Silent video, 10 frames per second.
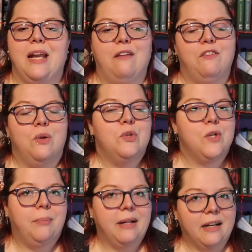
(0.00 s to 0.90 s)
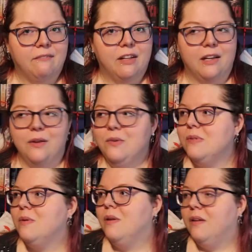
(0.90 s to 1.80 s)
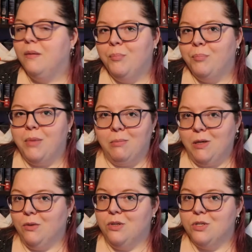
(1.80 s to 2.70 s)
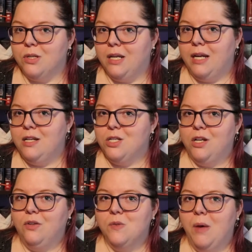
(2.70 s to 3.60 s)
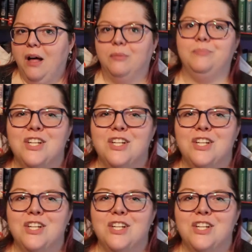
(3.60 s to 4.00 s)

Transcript: And if you enjoy planning videos, maybe you'll enjoy Katie's channel as well.